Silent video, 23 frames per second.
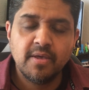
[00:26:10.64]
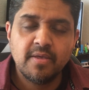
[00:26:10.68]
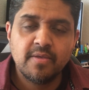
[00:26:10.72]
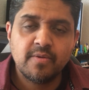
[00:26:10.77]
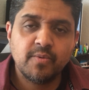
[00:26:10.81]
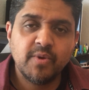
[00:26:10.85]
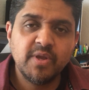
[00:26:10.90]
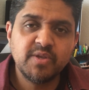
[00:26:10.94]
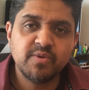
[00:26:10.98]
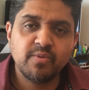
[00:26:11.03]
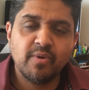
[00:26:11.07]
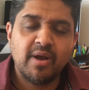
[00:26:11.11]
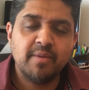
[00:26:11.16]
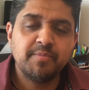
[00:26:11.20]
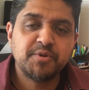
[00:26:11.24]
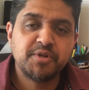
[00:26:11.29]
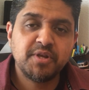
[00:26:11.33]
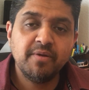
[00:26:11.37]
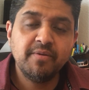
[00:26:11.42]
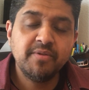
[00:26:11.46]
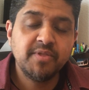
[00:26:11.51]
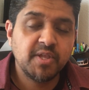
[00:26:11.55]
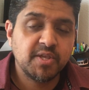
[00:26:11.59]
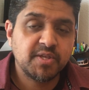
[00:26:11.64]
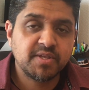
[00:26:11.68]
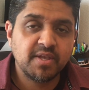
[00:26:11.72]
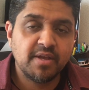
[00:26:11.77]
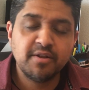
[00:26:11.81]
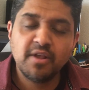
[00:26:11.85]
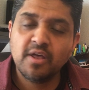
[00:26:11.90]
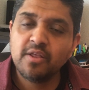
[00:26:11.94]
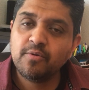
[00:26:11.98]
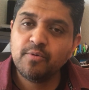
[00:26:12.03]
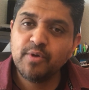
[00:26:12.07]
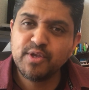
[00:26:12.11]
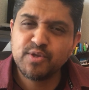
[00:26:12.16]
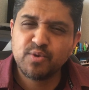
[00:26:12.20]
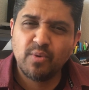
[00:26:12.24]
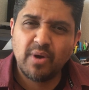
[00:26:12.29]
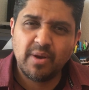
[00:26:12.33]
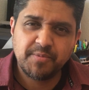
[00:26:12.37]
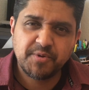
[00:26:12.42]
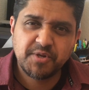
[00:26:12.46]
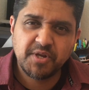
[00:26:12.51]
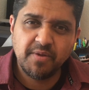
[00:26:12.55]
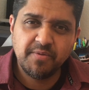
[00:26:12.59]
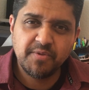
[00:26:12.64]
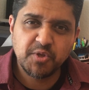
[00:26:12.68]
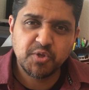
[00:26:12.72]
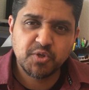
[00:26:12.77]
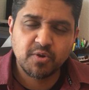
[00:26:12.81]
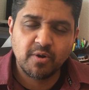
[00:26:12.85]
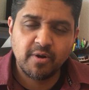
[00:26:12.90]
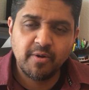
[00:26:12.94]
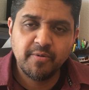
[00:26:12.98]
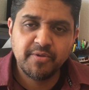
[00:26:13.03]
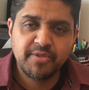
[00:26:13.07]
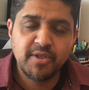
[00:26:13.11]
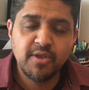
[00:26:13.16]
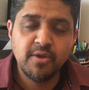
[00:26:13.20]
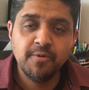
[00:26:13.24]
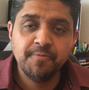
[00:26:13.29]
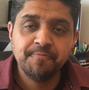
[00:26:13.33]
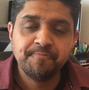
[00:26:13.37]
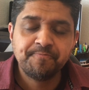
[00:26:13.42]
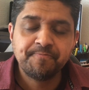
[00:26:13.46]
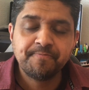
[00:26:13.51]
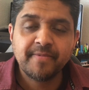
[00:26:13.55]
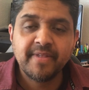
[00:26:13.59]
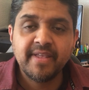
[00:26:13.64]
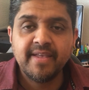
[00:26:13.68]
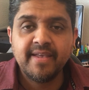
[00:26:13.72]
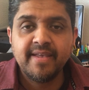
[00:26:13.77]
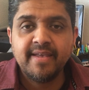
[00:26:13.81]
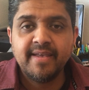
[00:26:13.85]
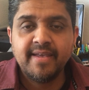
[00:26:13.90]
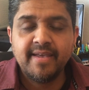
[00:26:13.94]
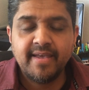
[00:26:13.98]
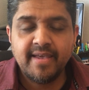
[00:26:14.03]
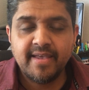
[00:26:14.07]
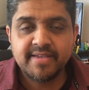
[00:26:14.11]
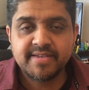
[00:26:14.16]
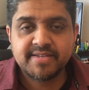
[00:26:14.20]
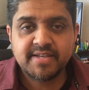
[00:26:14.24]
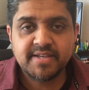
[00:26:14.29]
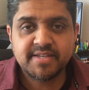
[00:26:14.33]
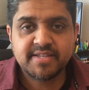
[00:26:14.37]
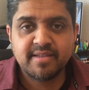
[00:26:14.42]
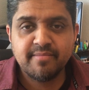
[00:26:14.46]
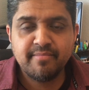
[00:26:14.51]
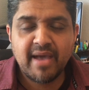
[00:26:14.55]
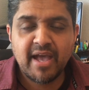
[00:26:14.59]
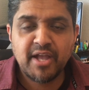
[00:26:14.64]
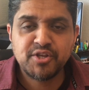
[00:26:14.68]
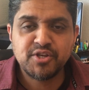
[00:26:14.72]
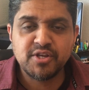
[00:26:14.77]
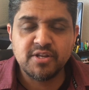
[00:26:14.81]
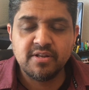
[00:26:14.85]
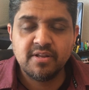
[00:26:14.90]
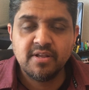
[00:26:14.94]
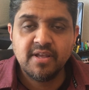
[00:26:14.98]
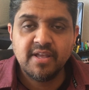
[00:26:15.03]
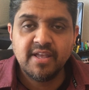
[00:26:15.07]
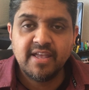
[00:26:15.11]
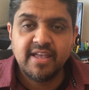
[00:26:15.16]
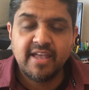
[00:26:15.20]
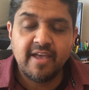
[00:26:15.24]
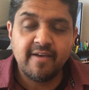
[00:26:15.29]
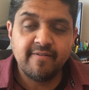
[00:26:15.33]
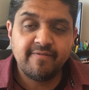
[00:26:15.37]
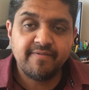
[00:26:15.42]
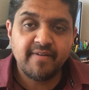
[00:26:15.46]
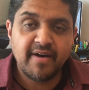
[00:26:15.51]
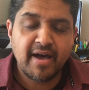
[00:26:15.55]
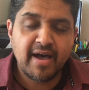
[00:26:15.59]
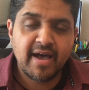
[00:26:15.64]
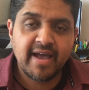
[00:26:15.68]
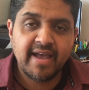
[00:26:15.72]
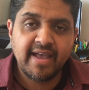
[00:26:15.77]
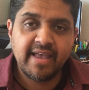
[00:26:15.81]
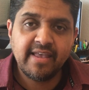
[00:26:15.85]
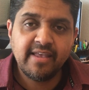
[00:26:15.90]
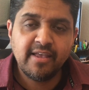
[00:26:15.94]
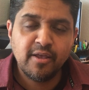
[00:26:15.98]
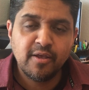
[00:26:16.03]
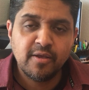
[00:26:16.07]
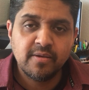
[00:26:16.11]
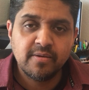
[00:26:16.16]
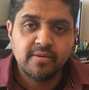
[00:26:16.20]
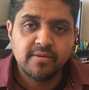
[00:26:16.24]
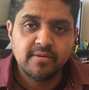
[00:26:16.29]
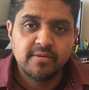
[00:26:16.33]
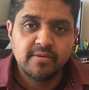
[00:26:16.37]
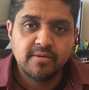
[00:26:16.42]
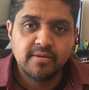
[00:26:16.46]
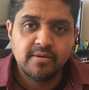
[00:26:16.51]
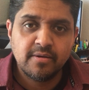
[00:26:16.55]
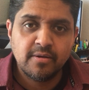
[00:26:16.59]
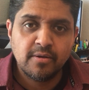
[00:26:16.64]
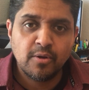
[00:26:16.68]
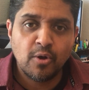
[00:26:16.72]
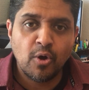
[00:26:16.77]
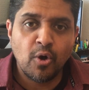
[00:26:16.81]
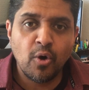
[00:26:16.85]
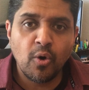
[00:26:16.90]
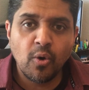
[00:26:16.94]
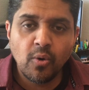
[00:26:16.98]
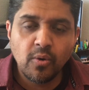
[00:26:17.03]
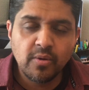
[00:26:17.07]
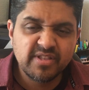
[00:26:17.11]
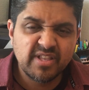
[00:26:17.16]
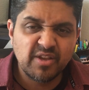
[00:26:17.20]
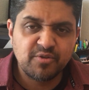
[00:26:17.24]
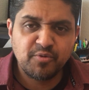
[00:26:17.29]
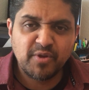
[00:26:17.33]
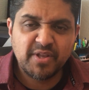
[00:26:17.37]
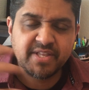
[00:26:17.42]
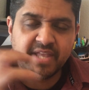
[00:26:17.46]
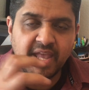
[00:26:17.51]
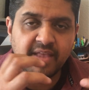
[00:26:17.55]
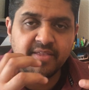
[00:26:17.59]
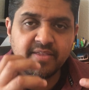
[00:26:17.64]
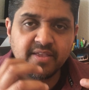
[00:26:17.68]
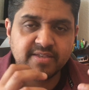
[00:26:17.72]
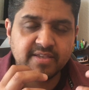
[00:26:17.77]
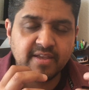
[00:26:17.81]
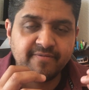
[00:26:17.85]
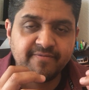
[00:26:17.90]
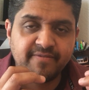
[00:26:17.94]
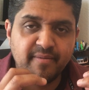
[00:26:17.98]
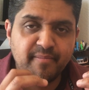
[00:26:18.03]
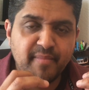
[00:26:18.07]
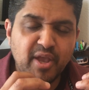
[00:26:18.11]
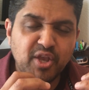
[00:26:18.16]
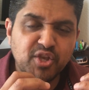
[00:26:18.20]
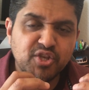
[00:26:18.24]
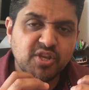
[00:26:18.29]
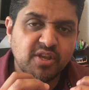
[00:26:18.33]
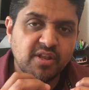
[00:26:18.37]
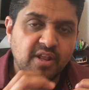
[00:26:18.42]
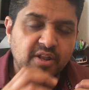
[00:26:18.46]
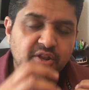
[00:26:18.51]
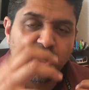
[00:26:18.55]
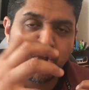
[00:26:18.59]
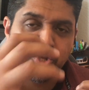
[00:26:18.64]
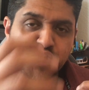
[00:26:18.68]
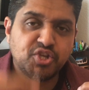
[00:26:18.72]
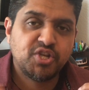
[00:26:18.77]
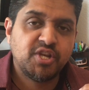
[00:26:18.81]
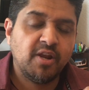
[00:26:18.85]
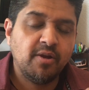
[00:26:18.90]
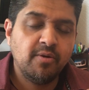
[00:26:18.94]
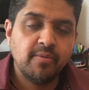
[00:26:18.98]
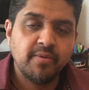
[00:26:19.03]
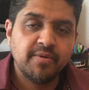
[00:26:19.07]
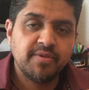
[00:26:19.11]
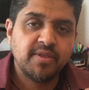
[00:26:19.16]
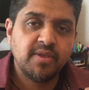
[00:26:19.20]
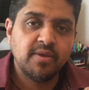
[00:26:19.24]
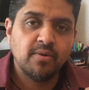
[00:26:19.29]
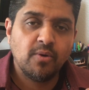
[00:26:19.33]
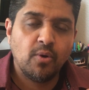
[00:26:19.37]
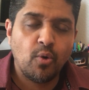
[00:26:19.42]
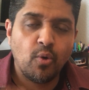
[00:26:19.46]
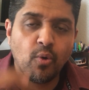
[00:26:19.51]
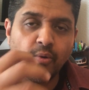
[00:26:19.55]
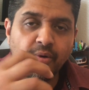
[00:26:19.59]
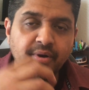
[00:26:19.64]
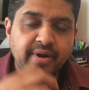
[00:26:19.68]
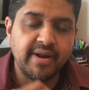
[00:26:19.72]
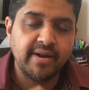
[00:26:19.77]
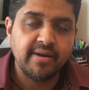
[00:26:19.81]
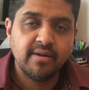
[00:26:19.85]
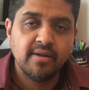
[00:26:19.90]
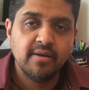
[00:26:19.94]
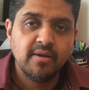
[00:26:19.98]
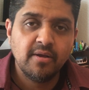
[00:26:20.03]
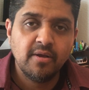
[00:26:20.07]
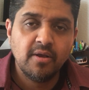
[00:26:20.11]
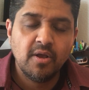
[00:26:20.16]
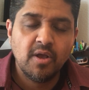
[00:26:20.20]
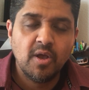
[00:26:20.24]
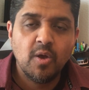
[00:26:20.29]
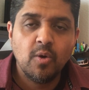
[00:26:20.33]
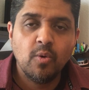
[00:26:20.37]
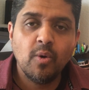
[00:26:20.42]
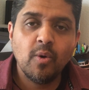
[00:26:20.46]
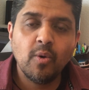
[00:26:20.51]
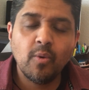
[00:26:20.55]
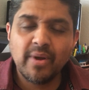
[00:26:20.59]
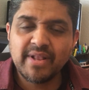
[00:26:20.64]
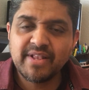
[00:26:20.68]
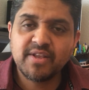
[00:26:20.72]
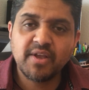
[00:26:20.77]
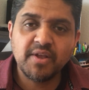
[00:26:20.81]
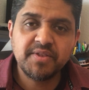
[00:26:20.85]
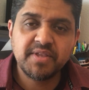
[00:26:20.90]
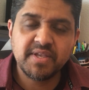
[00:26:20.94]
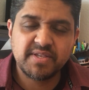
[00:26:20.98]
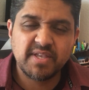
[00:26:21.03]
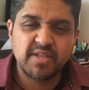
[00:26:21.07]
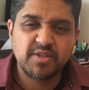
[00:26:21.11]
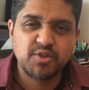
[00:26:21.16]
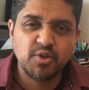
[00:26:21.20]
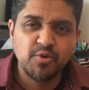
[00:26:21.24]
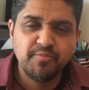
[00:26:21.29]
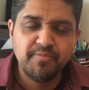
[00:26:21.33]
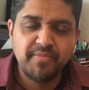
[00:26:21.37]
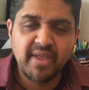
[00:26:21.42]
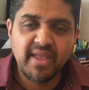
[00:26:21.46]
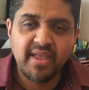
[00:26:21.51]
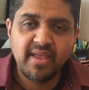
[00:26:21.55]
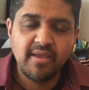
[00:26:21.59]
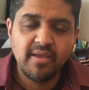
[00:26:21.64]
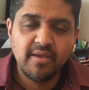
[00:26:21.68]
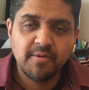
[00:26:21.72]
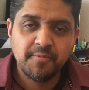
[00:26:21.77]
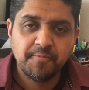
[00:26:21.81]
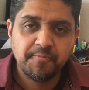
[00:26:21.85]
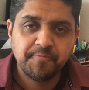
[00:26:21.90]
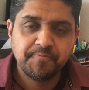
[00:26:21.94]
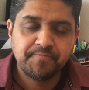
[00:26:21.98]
The reason why I'm sharing this, another reason why I'm sharing this story with you, is just imagine if I hold and retain this information and not share it with you, hoard it. Well, what good does it do me?